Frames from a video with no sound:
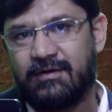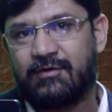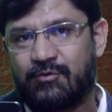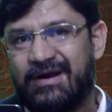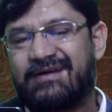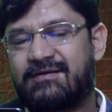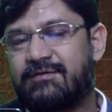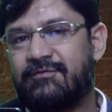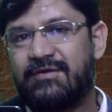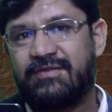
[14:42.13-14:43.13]
correct
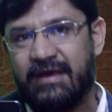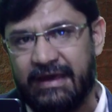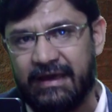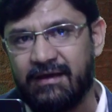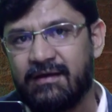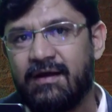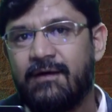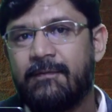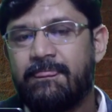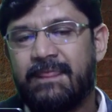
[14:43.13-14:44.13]
with A,
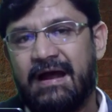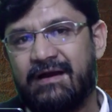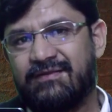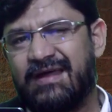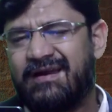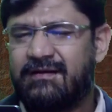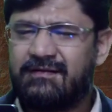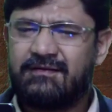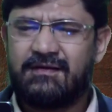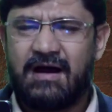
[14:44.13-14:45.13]
and
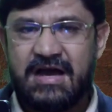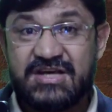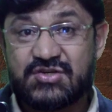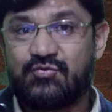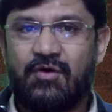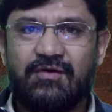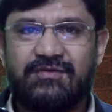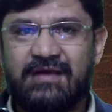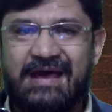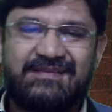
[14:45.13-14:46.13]
then highest
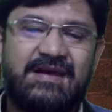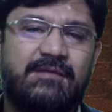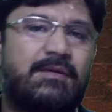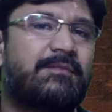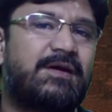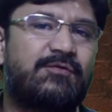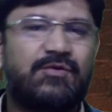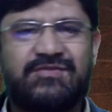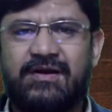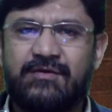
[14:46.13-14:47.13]
was, as I remember, it
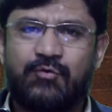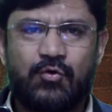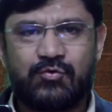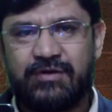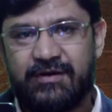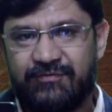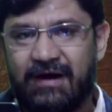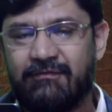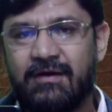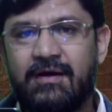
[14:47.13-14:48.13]
was 34 to
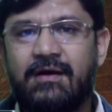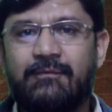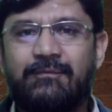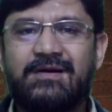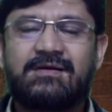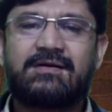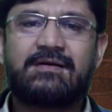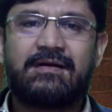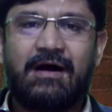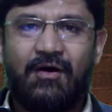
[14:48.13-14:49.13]
35. But
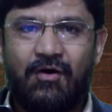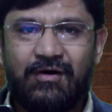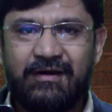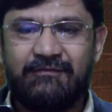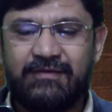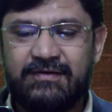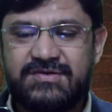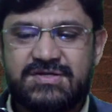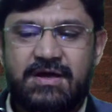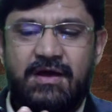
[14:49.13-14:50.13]
on
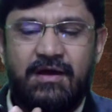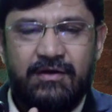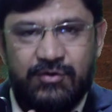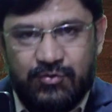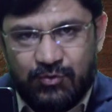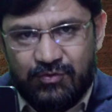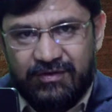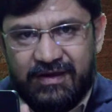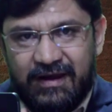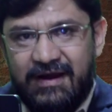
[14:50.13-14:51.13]
average,
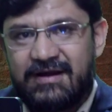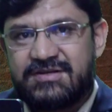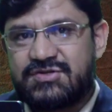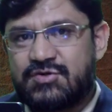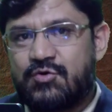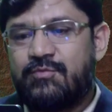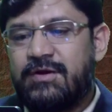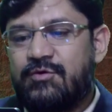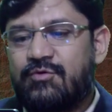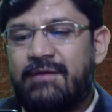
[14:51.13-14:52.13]
your grades should be,
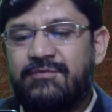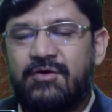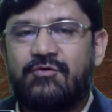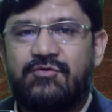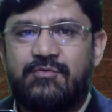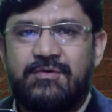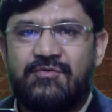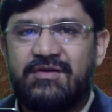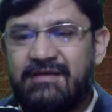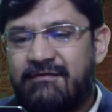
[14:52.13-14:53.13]
your MCQs should be
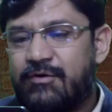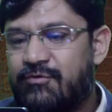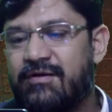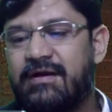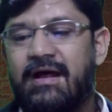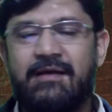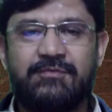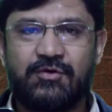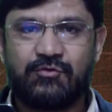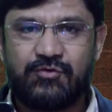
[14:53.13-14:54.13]
27 to 29
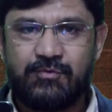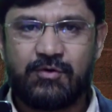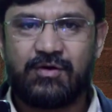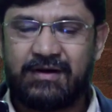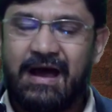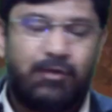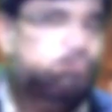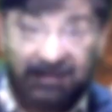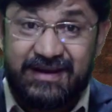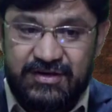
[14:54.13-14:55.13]
MCQs should be correct. Now,
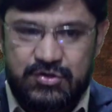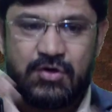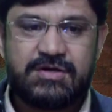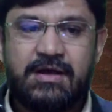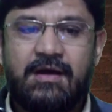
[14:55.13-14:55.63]
cutting short,